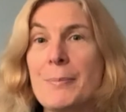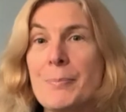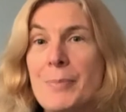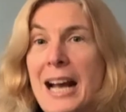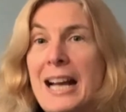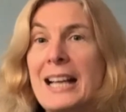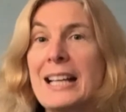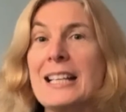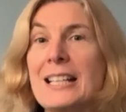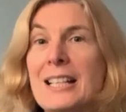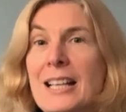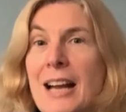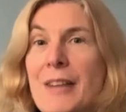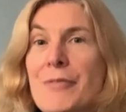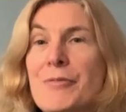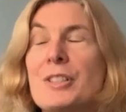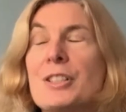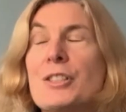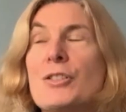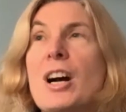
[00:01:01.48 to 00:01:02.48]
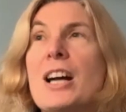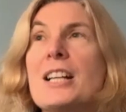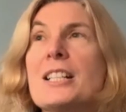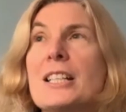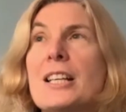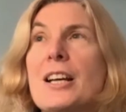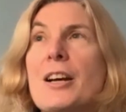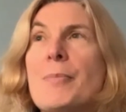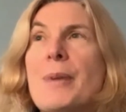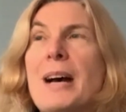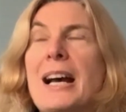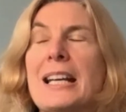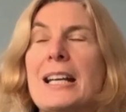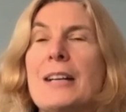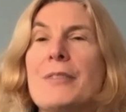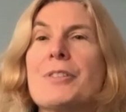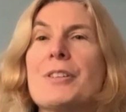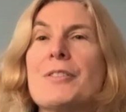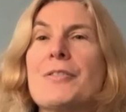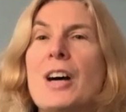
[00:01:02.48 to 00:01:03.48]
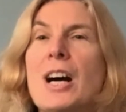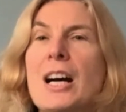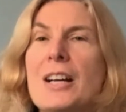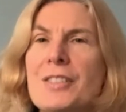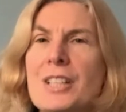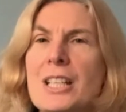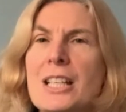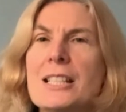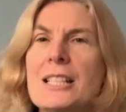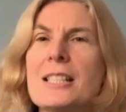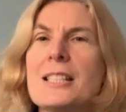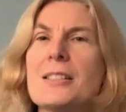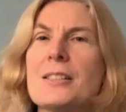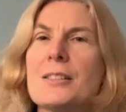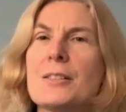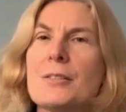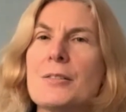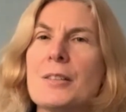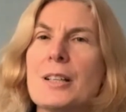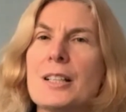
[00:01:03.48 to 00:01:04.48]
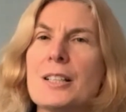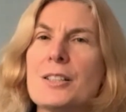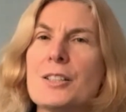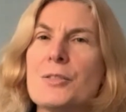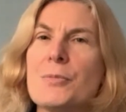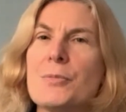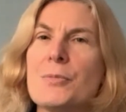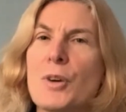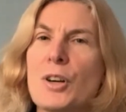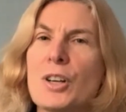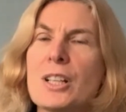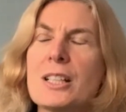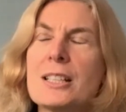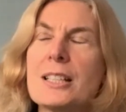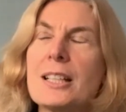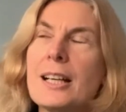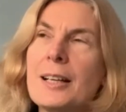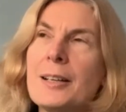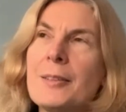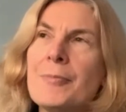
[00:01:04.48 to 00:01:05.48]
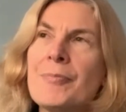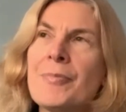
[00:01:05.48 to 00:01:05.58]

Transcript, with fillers: back every tried to go back every five years to uh, to monitor